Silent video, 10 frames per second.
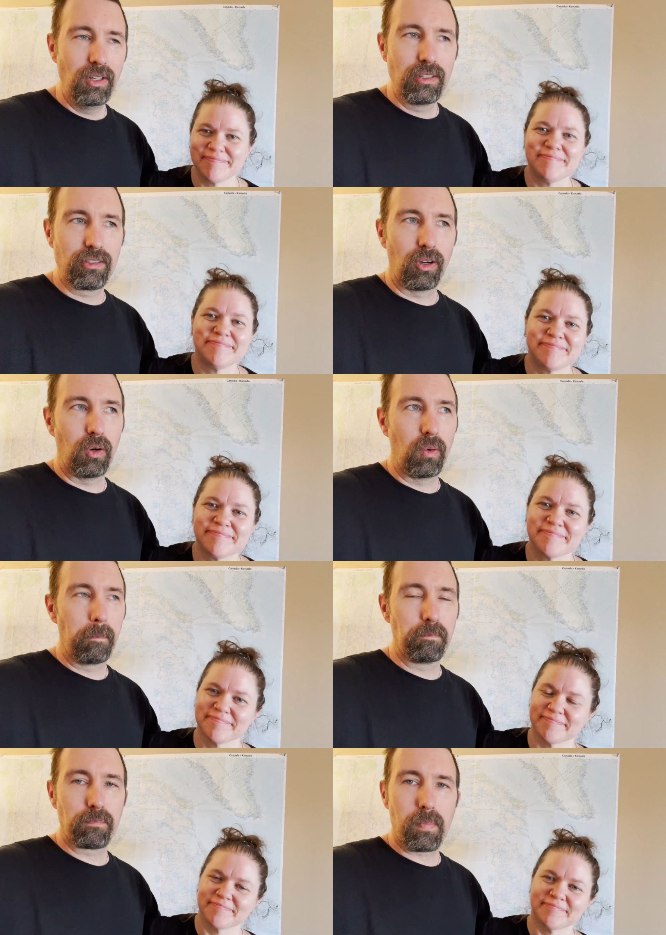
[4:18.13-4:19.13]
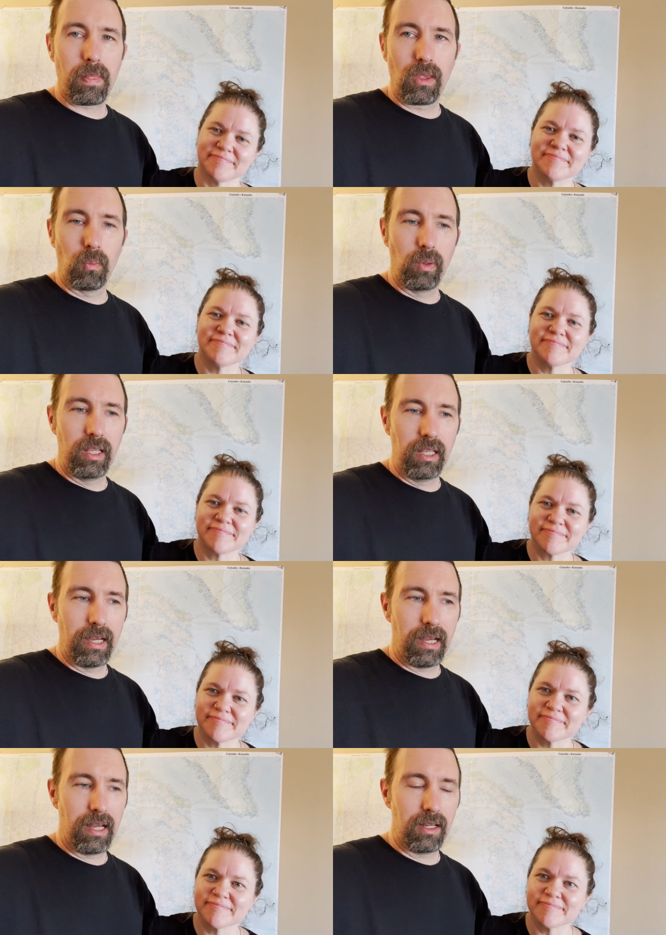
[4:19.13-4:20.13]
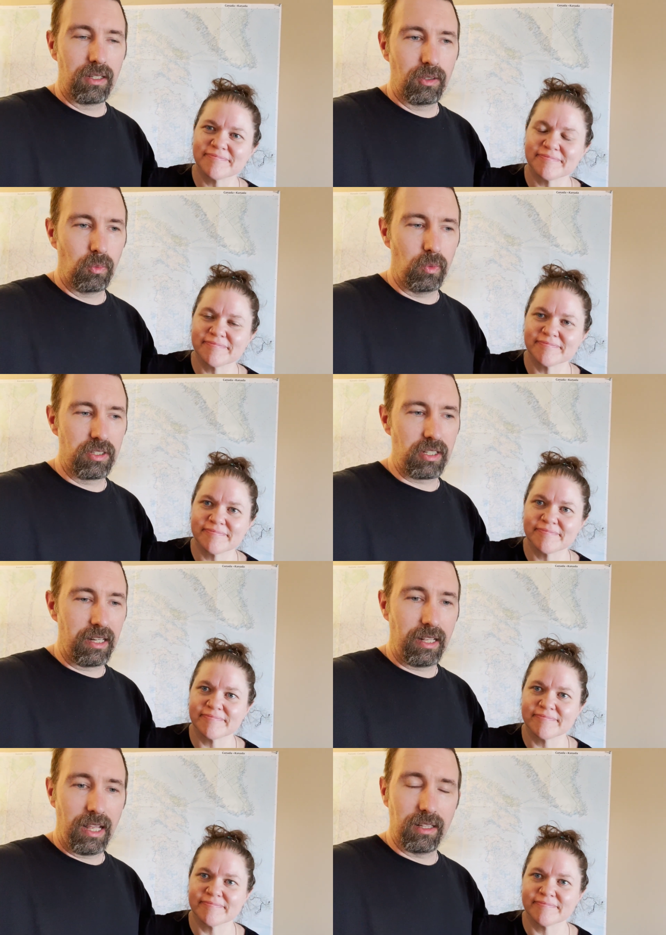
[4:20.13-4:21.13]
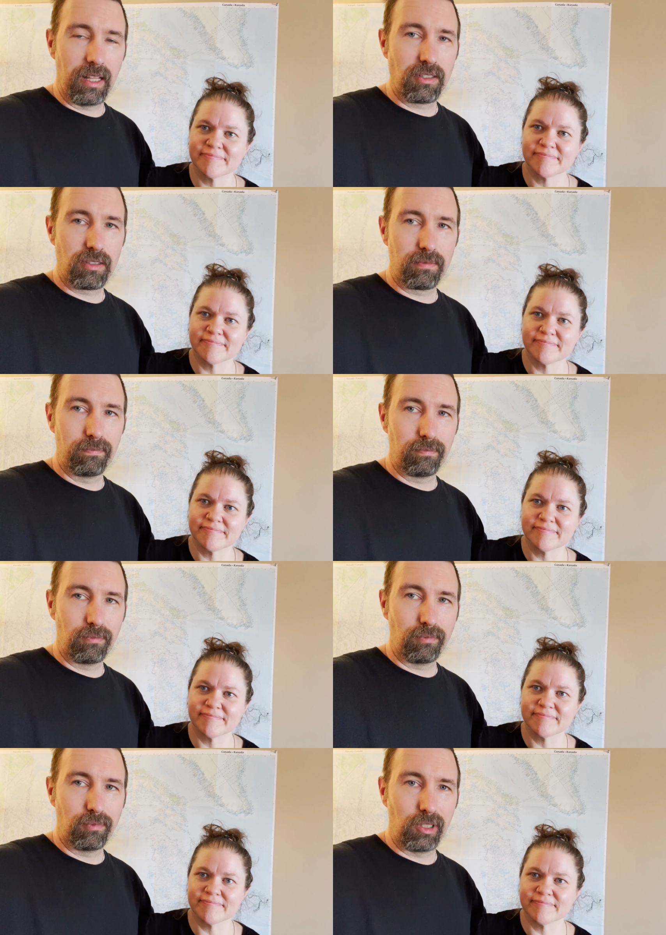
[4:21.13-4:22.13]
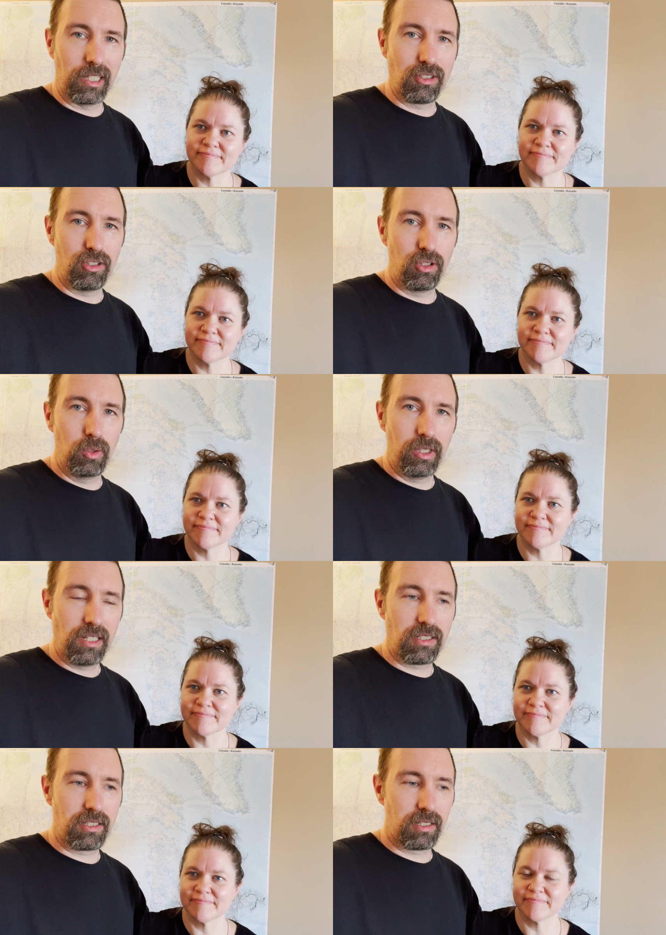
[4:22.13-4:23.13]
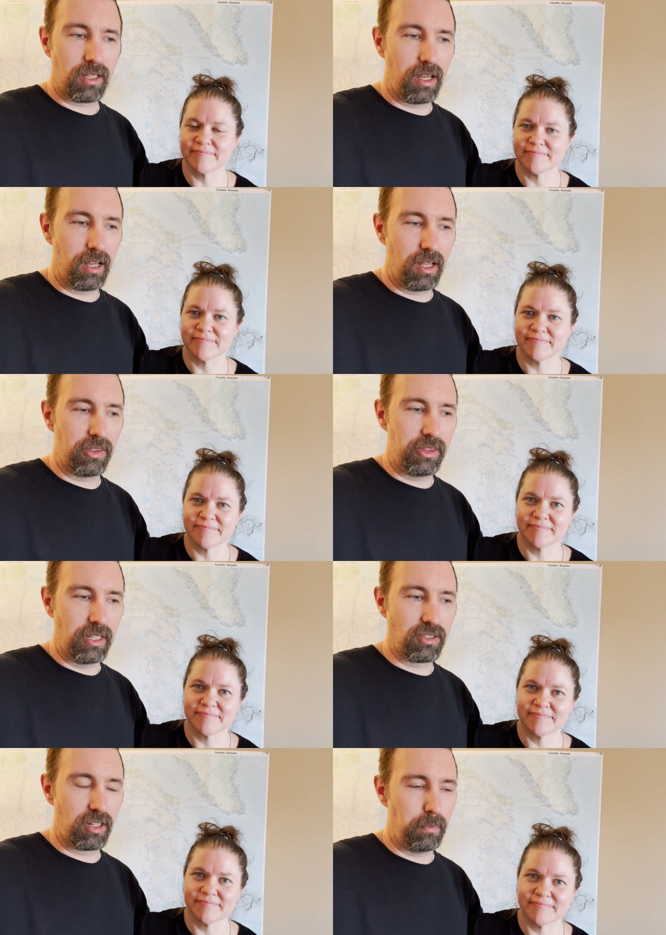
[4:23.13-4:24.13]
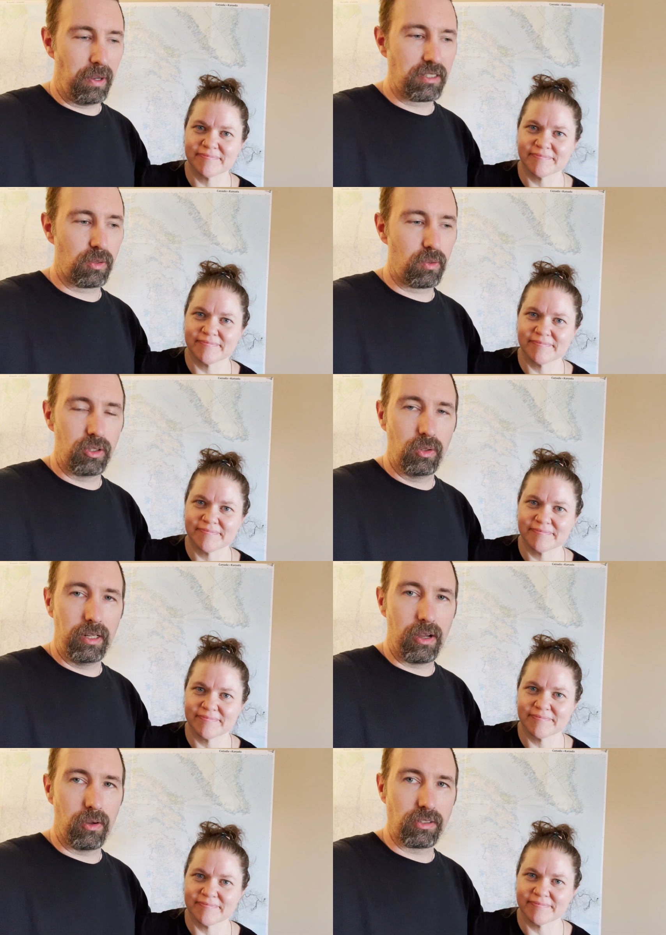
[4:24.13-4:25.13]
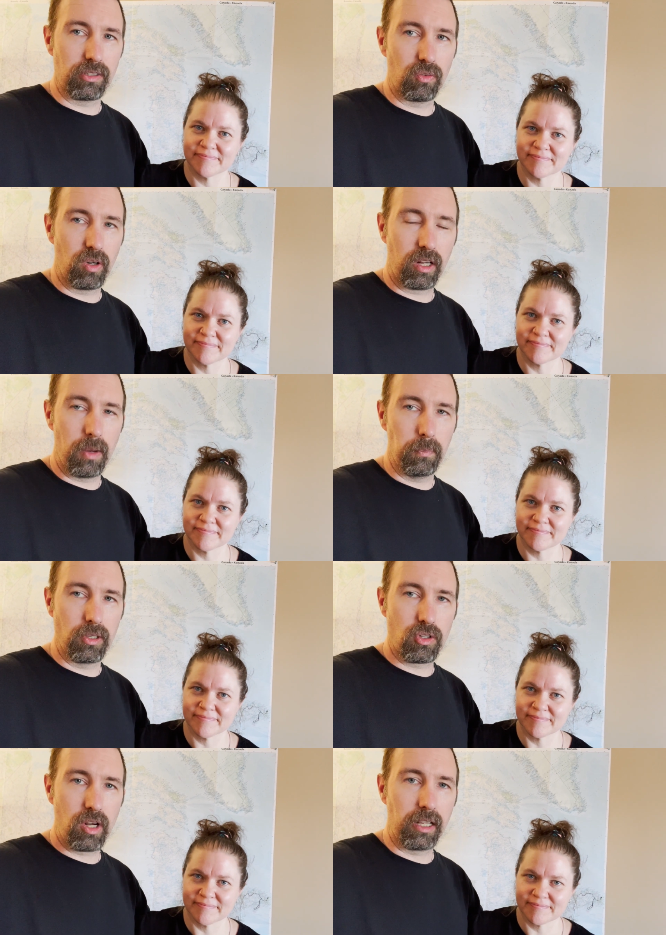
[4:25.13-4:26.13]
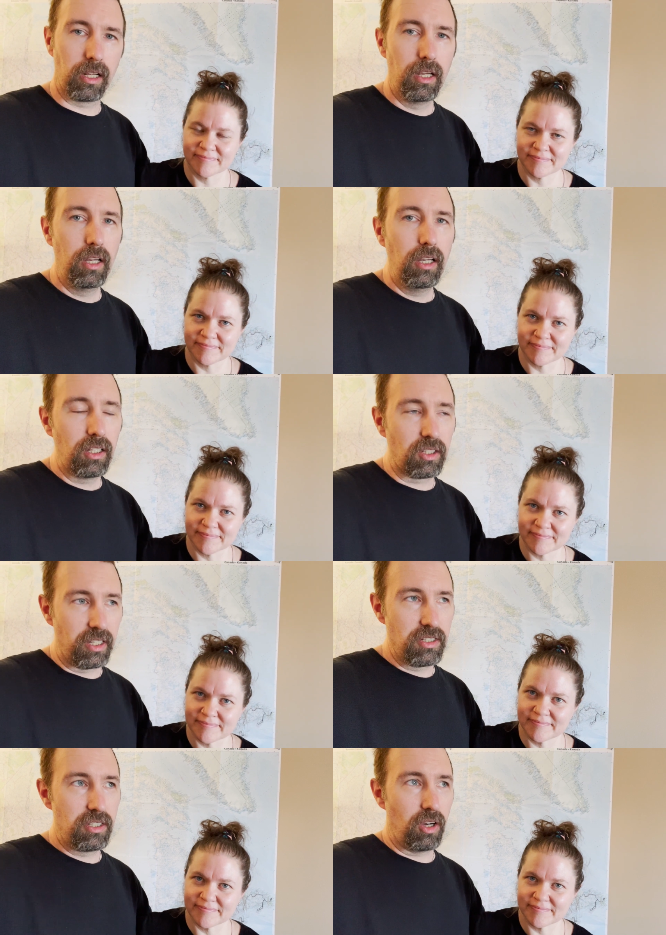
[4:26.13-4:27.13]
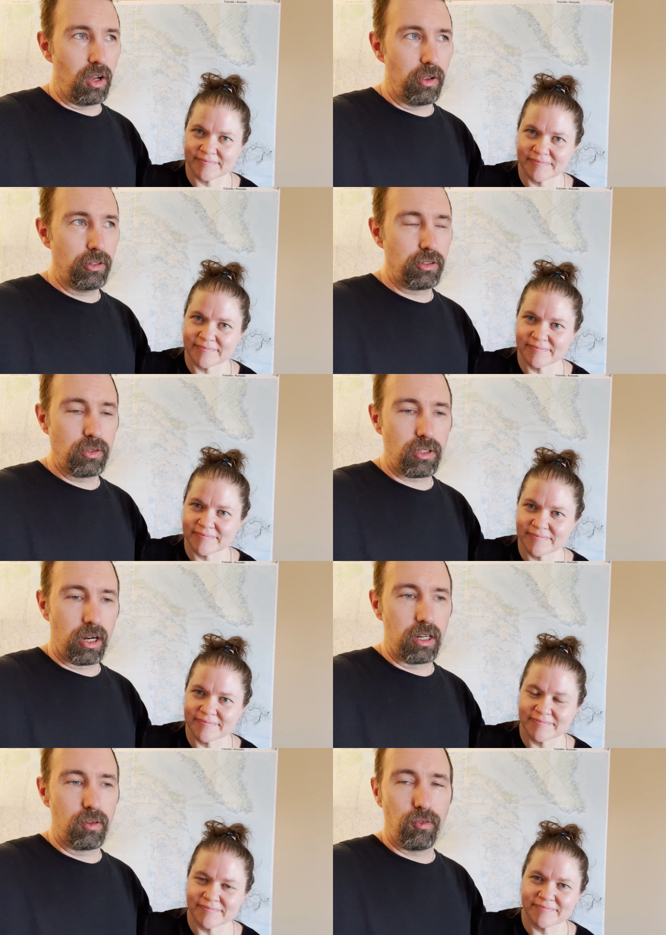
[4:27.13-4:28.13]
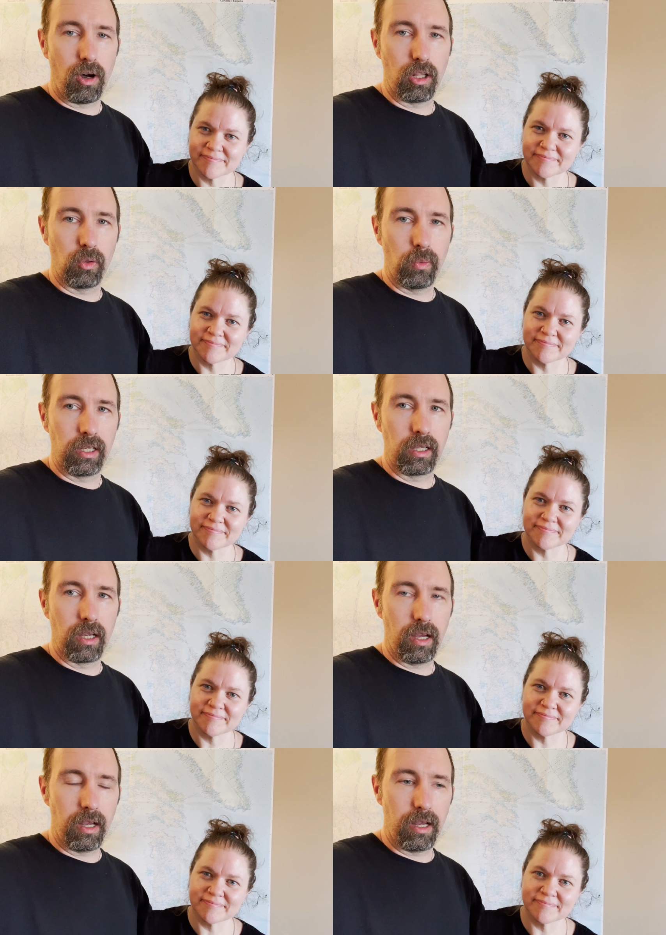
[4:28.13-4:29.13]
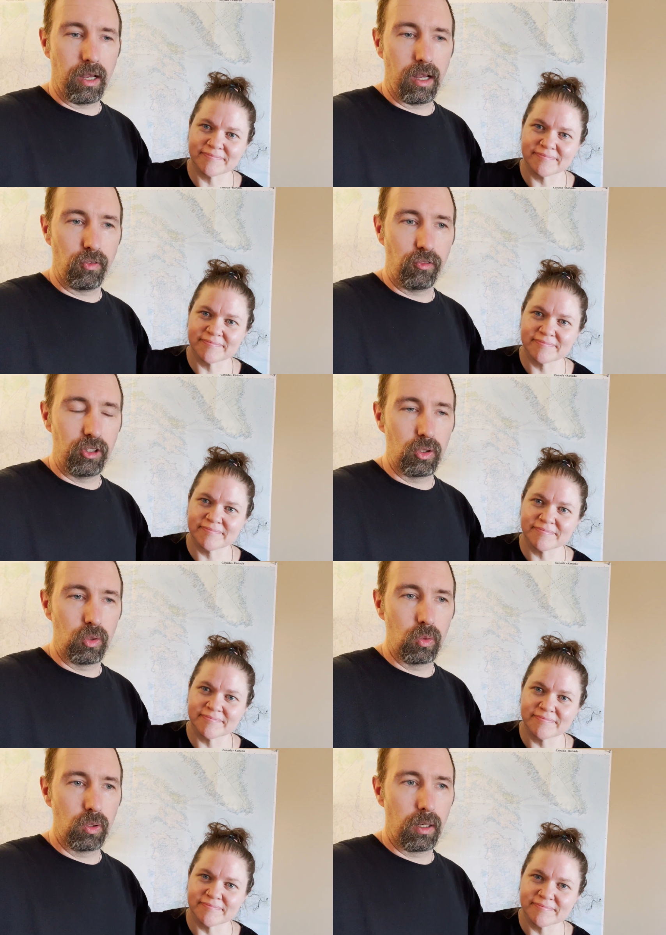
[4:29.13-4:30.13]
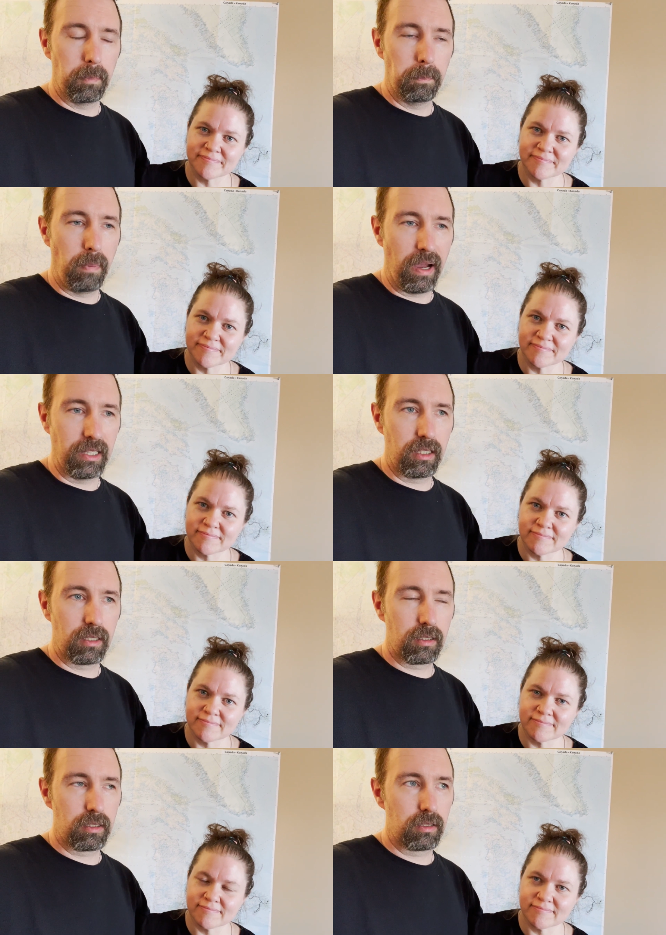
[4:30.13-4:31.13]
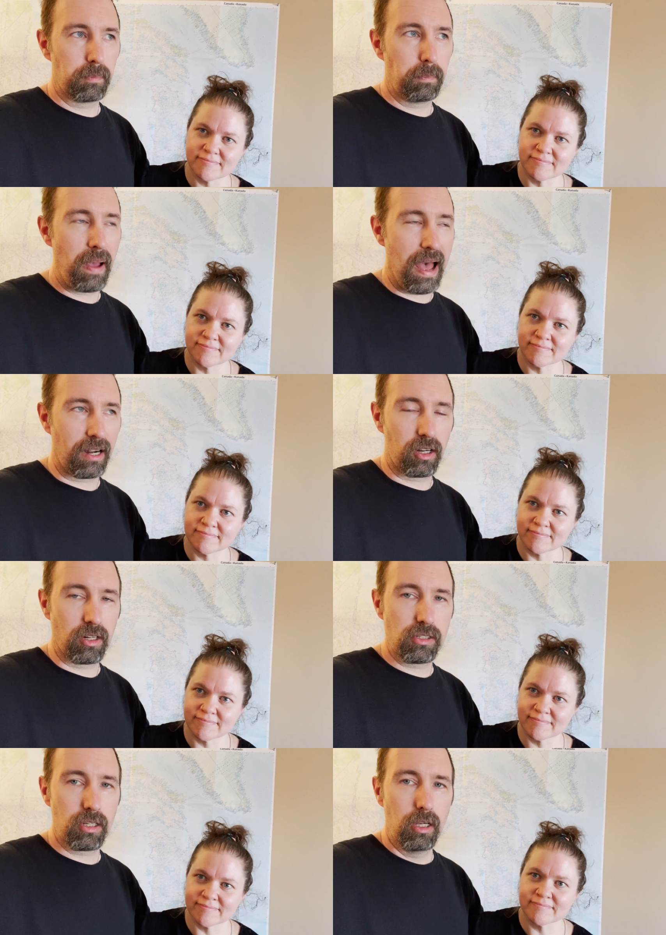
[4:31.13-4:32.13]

Speaker 1: So we decided, okay, let's do this. These are the bikes that we're doing now is the recumbent trike. Lindsay also started following a few bike packers.